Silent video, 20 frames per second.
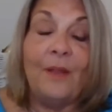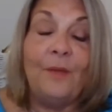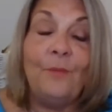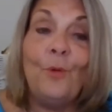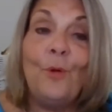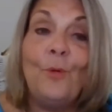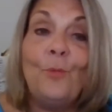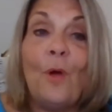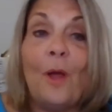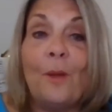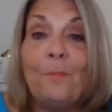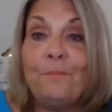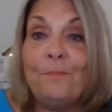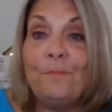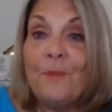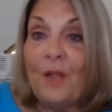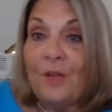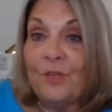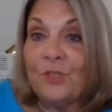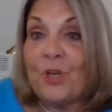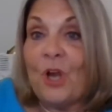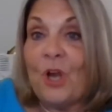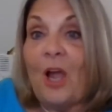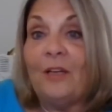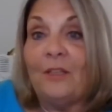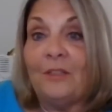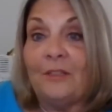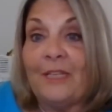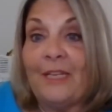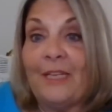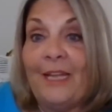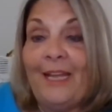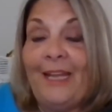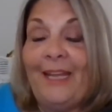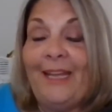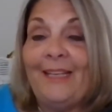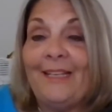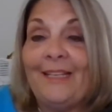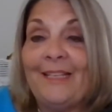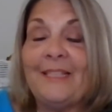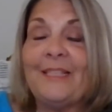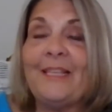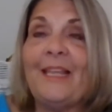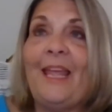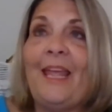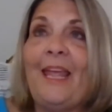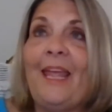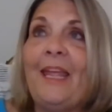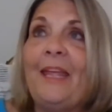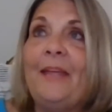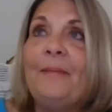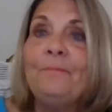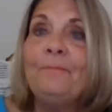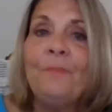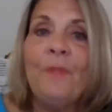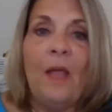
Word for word: And when one child is a,